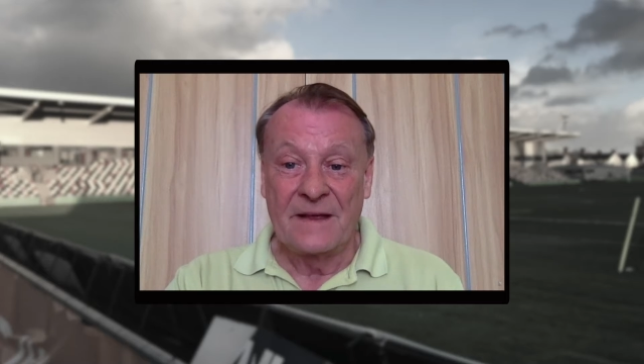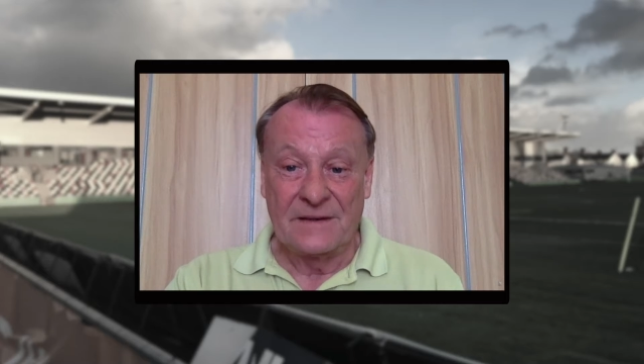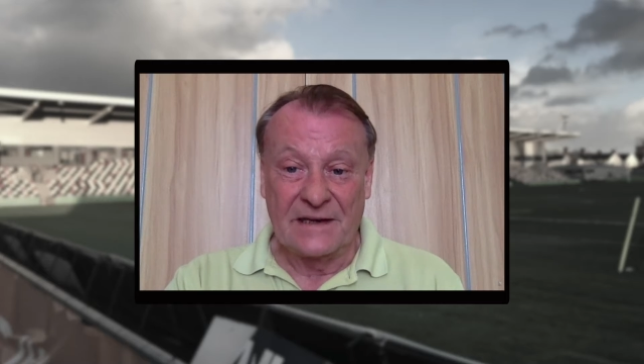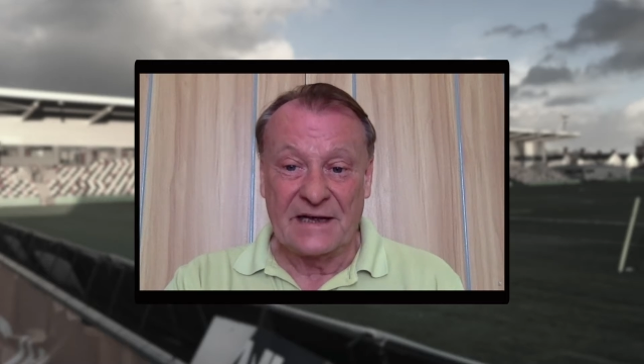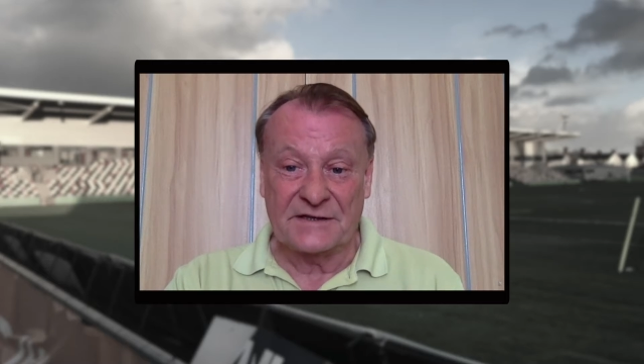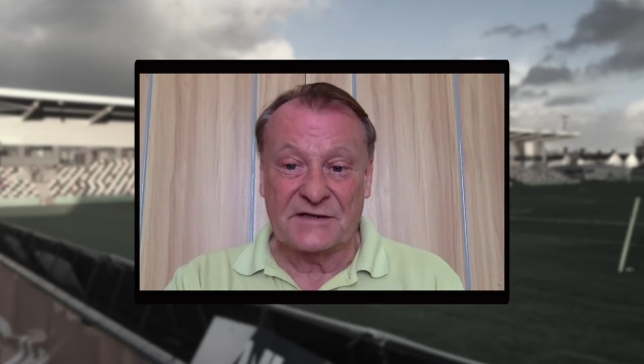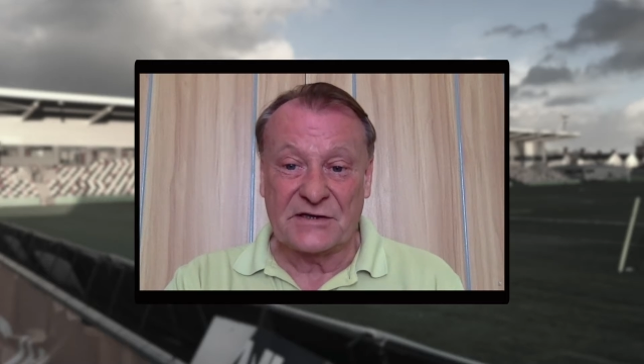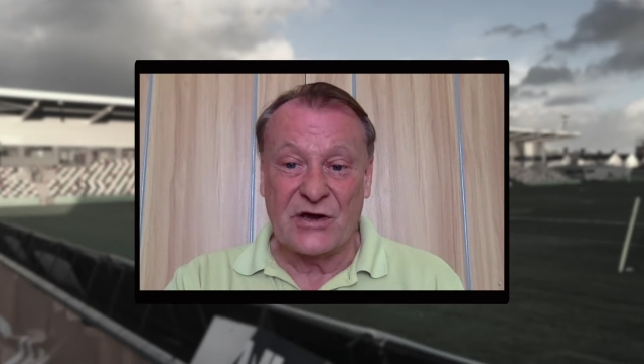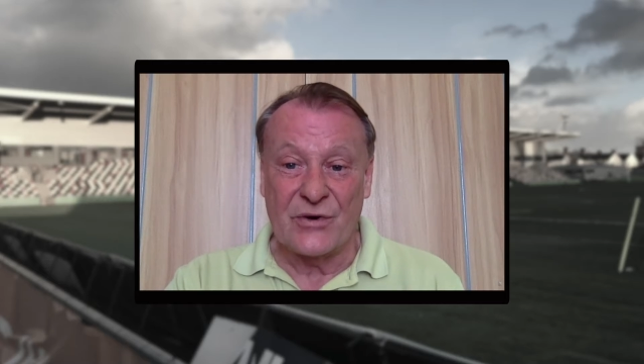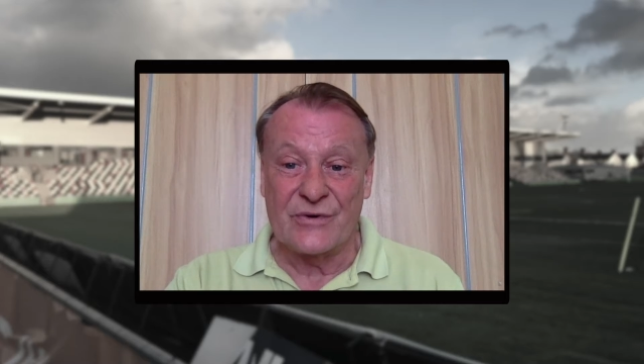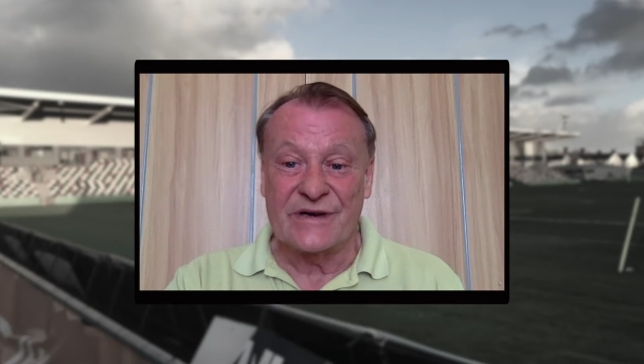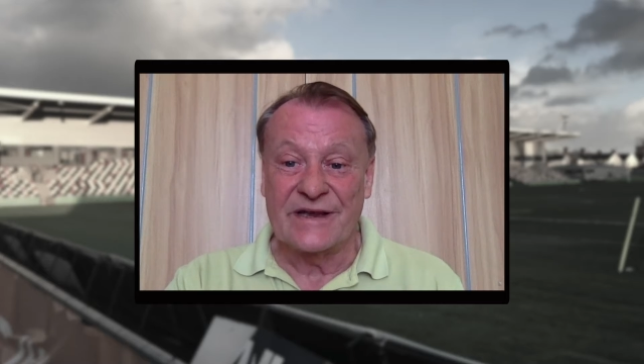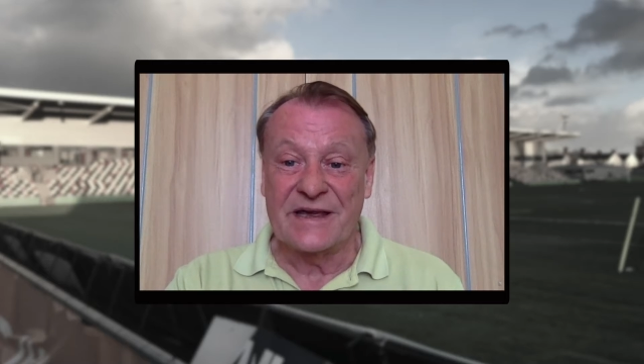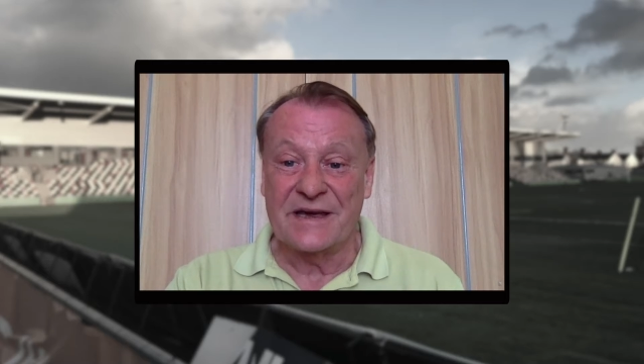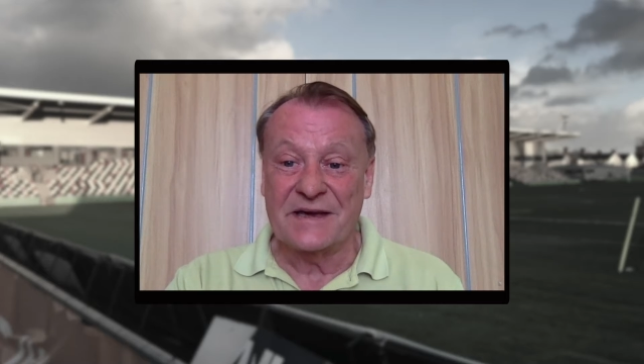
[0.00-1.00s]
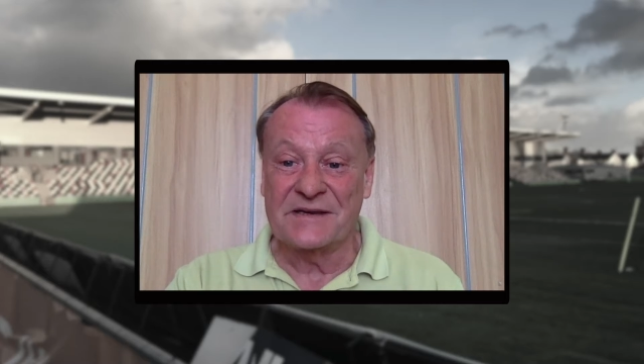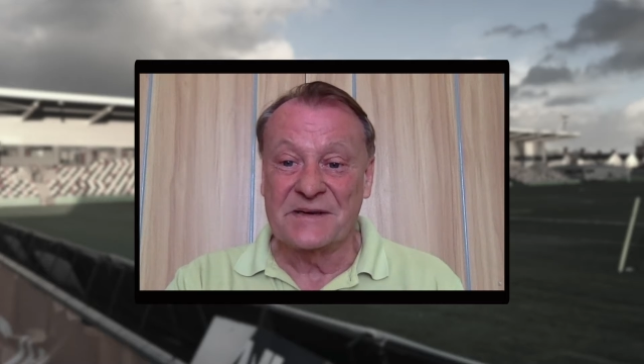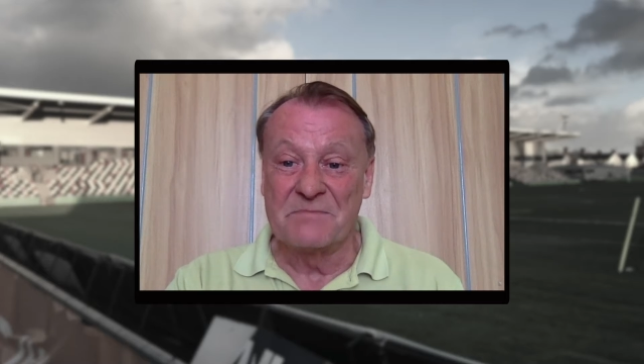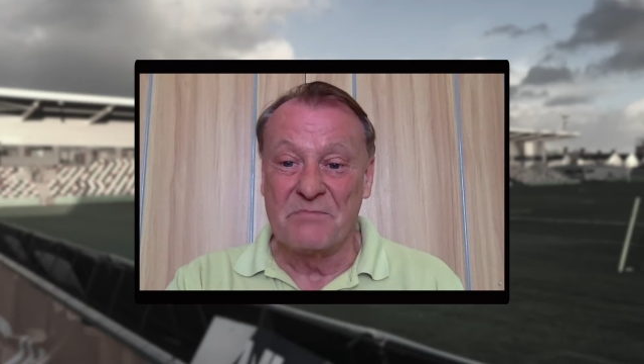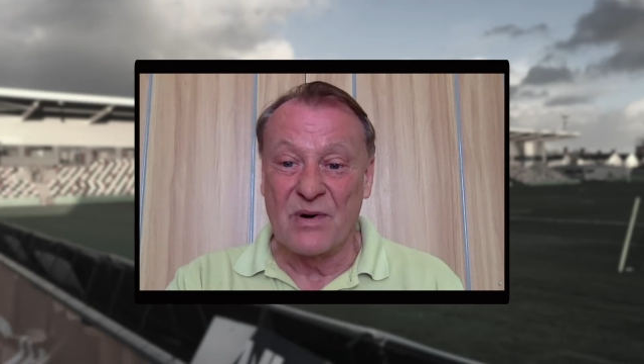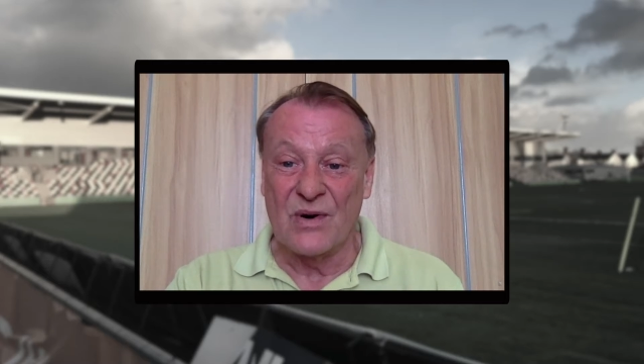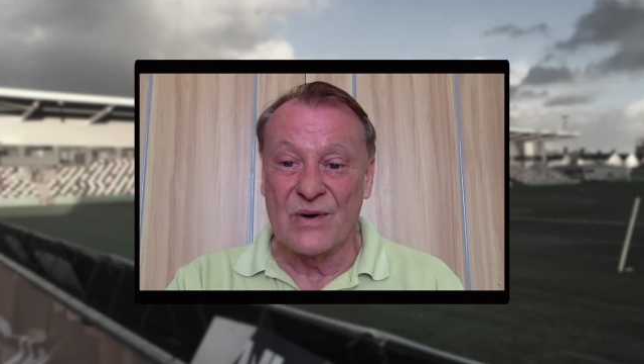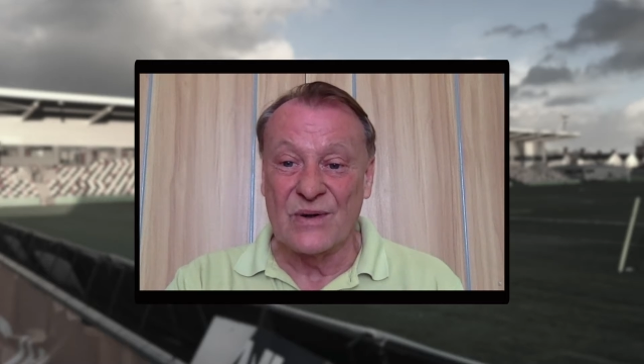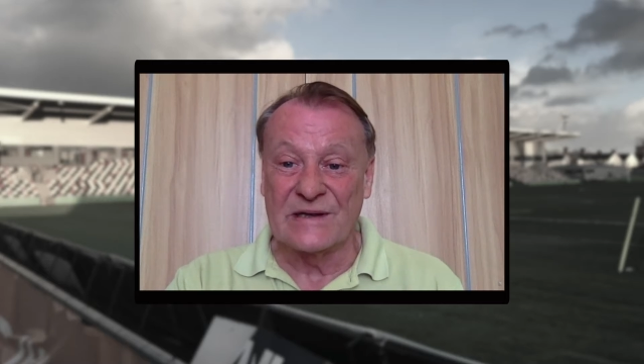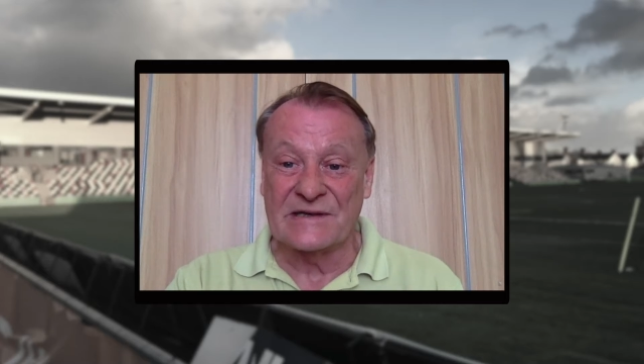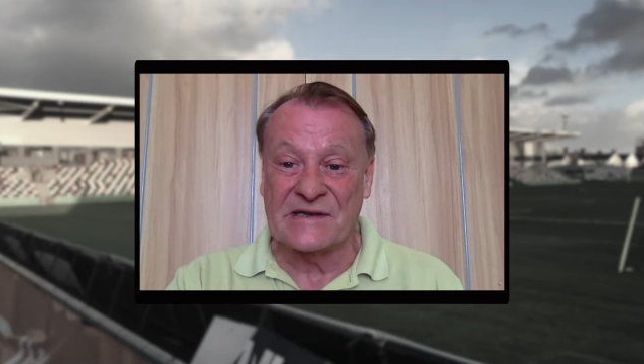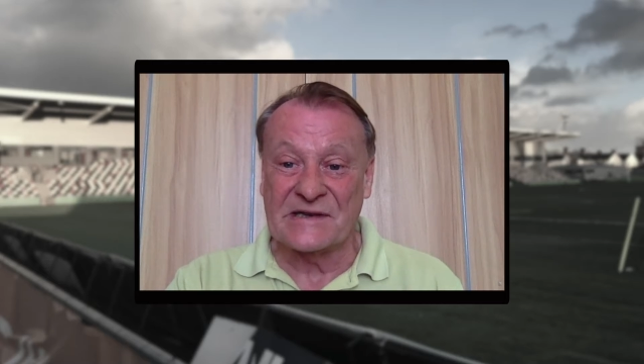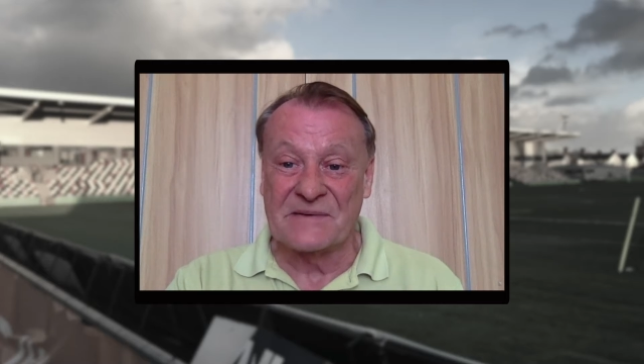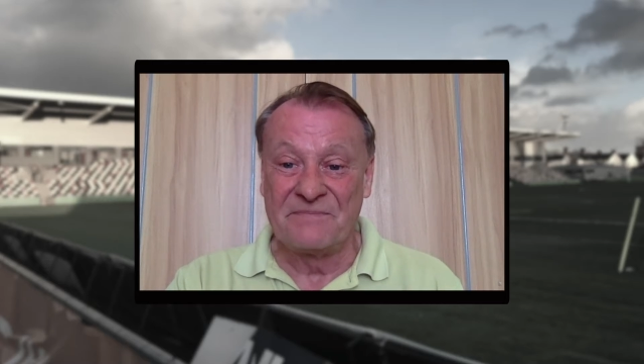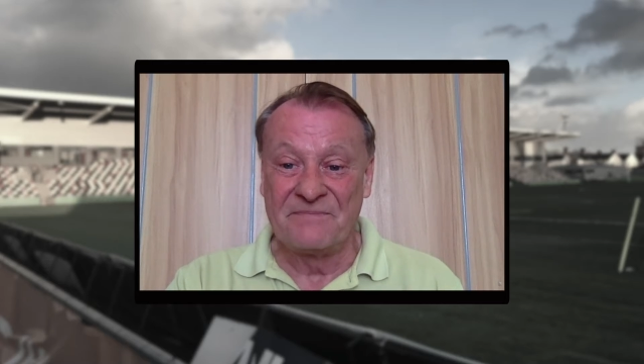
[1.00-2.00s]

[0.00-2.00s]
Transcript: Let's go and kick some balls.